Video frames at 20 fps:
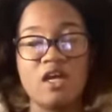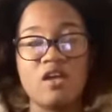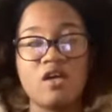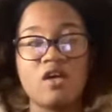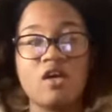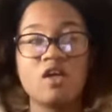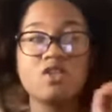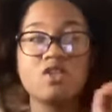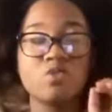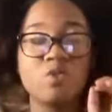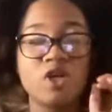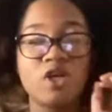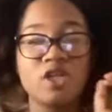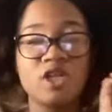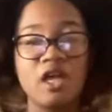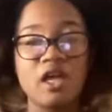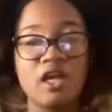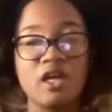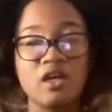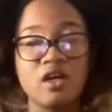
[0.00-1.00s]
hers weren't
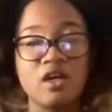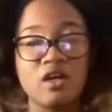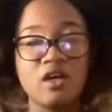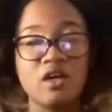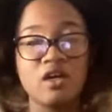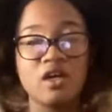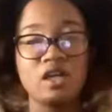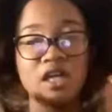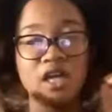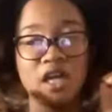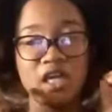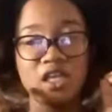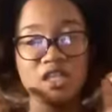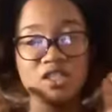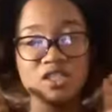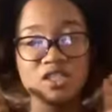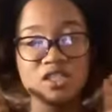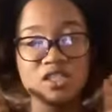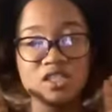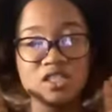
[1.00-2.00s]
like
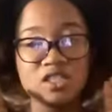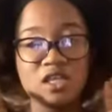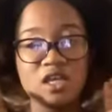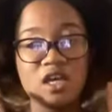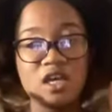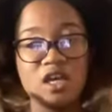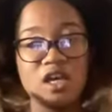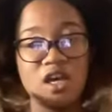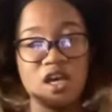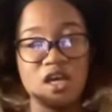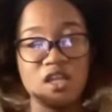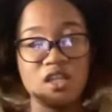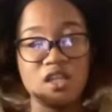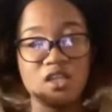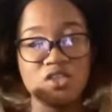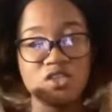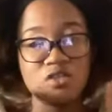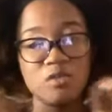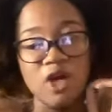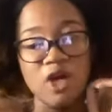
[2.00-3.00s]
gauges, and
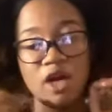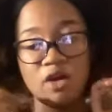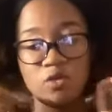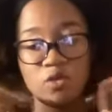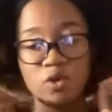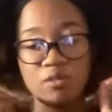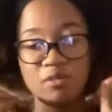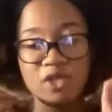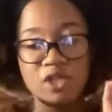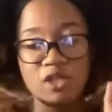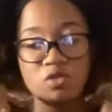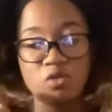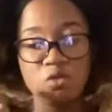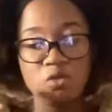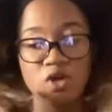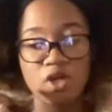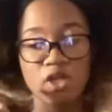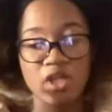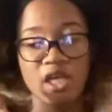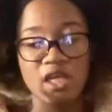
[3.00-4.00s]
the Jaman women
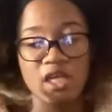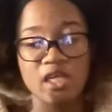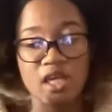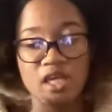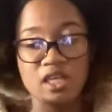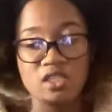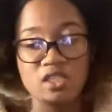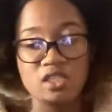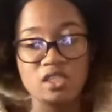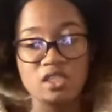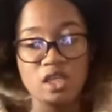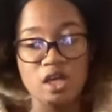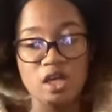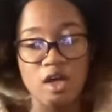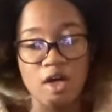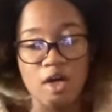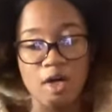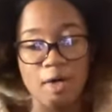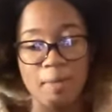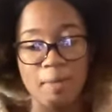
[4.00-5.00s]
wore like gauges.
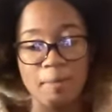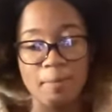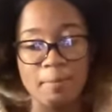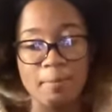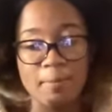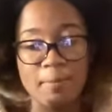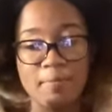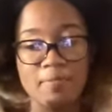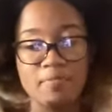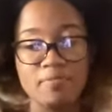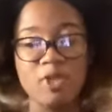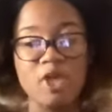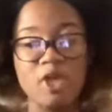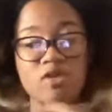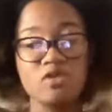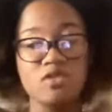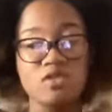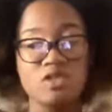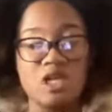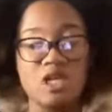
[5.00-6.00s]
They
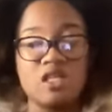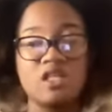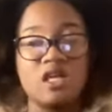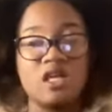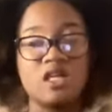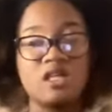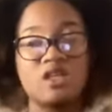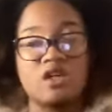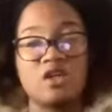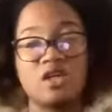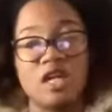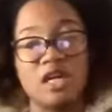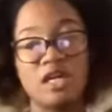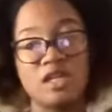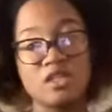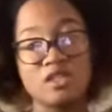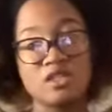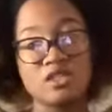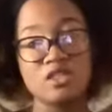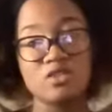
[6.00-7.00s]
also said that their
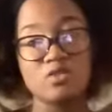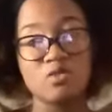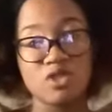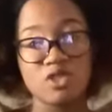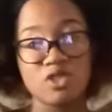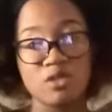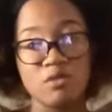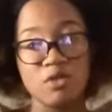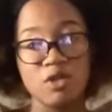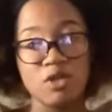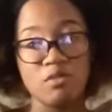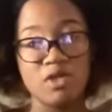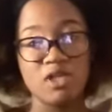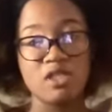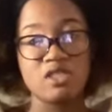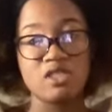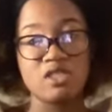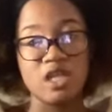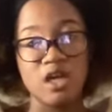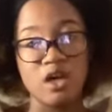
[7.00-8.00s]
necklaces were similar
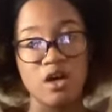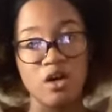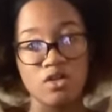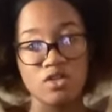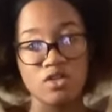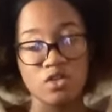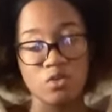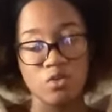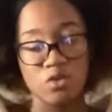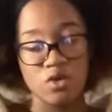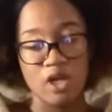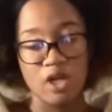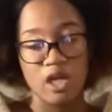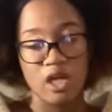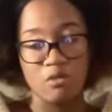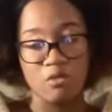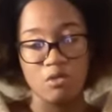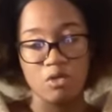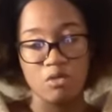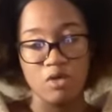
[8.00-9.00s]
because they also wore
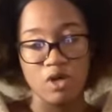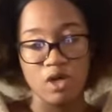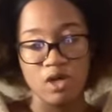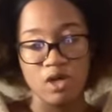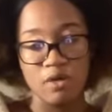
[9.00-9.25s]
animal